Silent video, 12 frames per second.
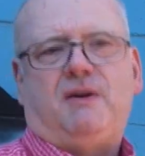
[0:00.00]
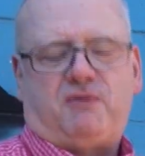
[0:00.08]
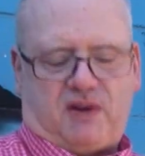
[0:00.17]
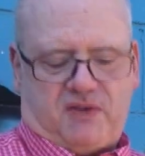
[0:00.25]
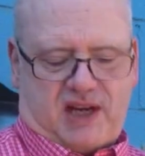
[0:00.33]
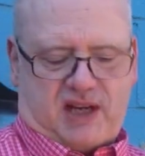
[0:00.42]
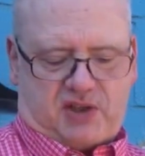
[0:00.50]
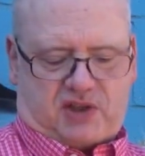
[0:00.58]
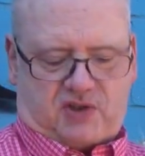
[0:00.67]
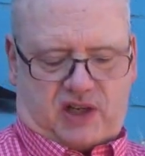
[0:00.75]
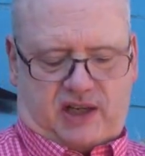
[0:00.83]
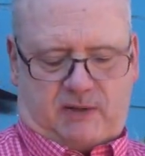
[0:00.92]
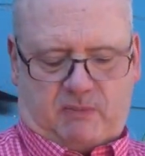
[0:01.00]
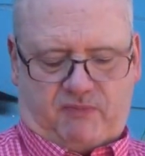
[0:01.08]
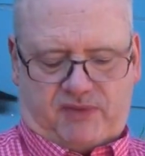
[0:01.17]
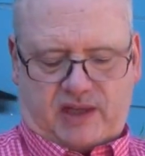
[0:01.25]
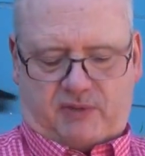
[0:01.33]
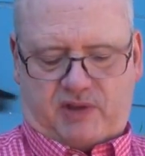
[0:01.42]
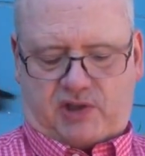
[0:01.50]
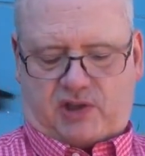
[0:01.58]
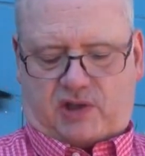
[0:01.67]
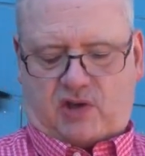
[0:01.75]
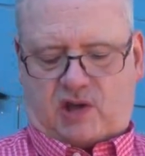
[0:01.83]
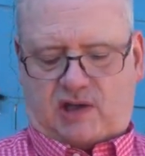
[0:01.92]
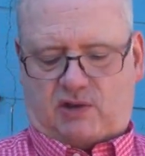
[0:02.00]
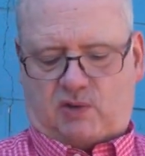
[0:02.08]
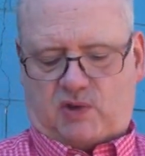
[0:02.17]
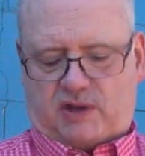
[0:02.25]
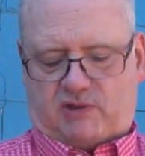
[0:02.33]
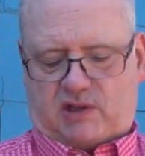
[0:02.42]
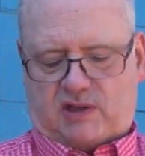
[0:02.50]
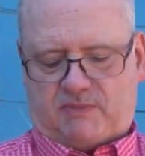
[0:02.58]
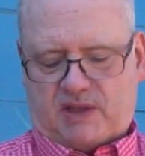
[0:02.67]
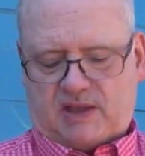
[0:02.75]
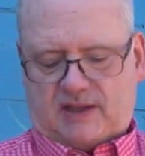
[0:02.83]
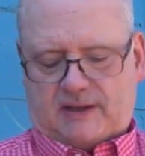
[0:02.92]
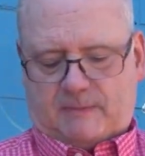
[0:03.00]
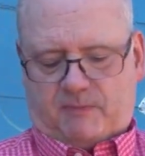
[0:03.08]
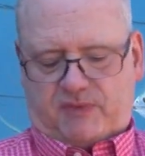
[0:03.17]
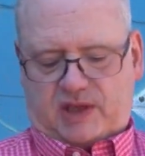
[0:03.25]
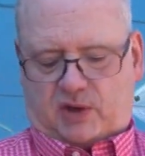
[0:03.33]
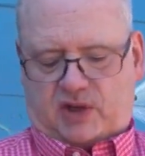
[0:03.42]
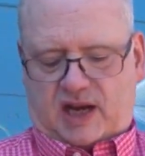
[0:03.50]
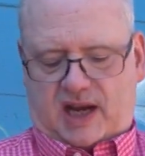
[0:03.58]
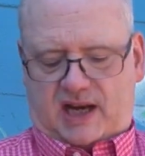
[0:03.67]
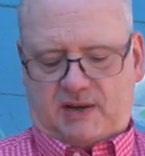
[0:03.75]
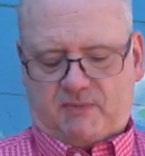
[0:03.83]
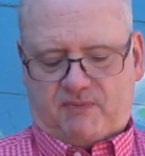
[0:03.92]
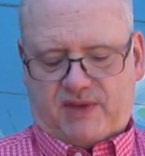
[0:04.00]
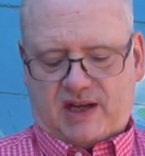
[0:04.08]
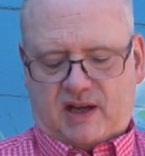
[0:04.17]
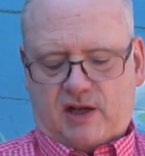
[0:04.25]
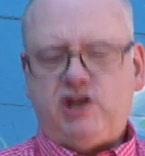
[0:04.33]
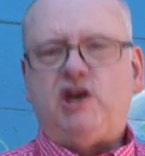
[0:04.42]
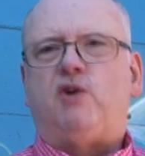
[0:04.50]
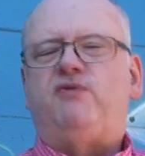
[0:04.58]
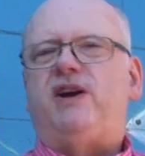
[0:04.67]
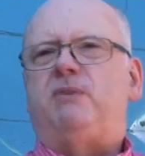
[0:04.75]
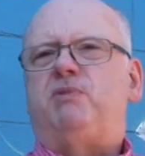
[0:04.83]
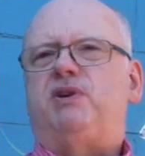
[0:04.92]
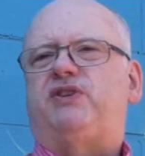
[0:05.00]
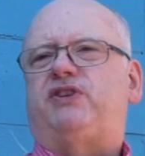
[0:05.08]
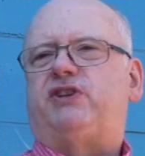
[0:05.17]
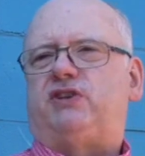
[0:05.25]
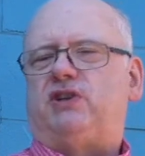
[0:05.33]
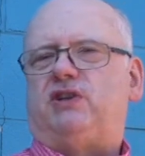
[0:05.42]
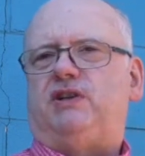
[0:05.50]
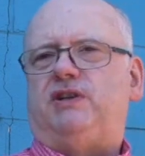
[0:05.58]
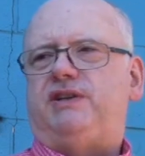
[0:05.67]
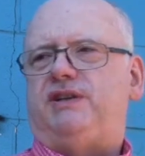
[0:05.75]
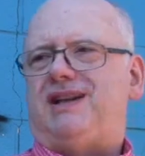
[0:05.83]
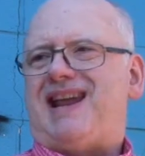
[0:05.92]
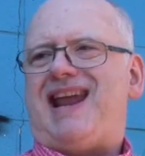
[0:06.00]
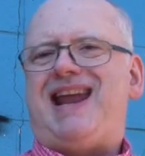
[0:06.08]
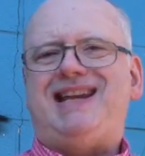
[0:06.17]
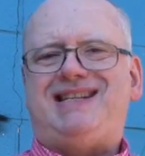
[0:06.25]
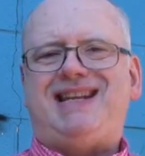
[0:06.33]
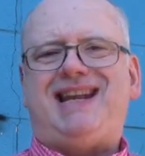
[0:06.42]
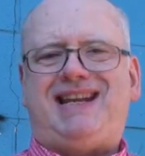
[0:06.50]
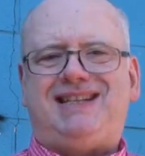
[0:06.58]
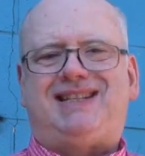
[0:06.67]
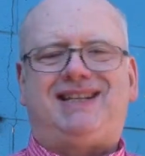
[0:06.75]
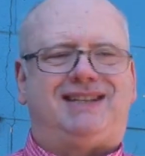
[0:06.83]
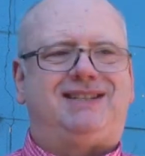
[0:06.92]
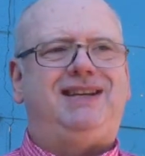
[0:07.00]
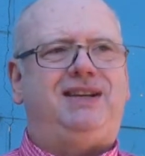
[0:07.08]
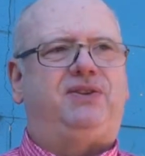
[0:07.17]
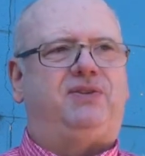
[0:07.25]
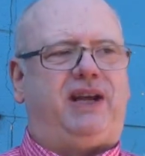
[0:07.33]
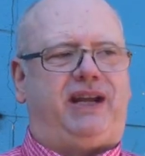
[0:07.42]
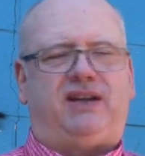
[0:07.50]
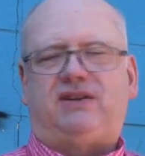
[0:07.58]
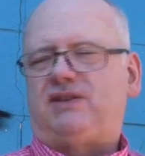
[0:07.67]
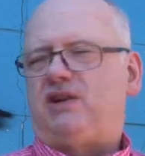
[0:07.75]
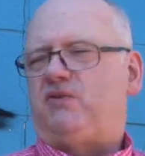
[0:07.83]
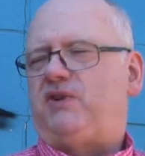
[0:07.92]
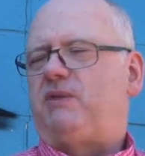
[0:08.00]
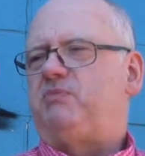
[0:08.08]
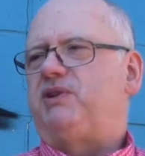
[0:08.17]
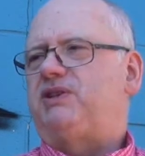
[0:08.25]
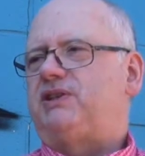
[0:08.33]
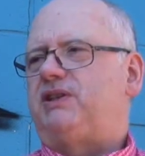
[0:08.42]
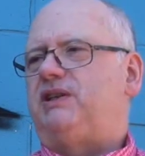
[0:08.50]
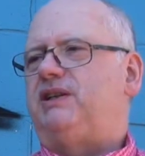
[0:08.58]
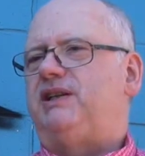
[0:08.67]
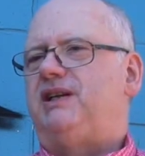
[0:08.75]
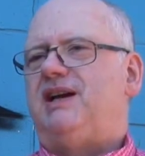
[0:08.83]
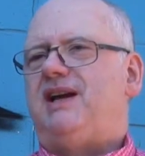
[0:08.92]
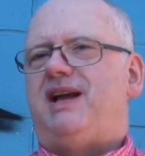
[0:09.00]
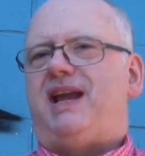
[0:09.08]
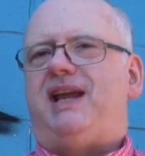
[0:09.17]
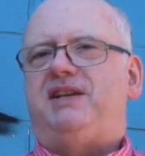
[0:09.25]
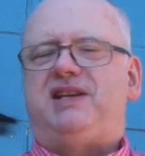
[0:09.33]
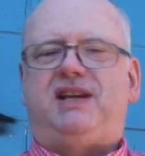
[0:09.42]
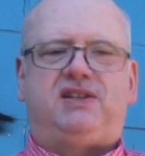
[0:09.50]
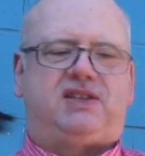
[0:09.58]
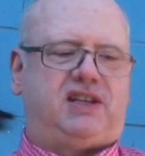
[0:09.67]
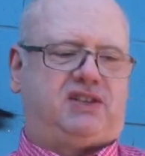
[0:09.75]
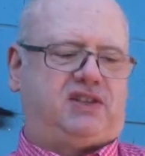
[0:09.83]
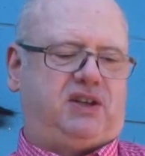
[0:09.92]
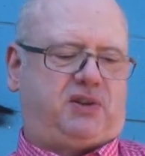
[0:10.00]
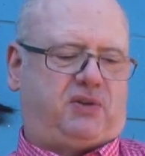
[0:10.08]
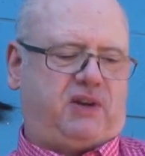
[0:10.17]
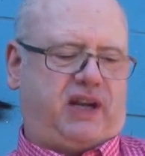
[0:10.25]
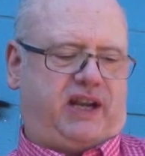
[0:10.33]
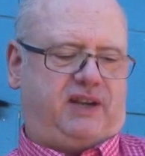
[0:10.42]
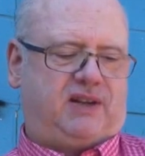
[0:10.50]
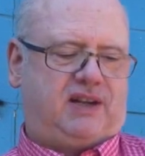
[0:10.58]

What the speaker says: from the history of the Chicago River. Okay? November 3rd, 1863. November 3rd, 1863.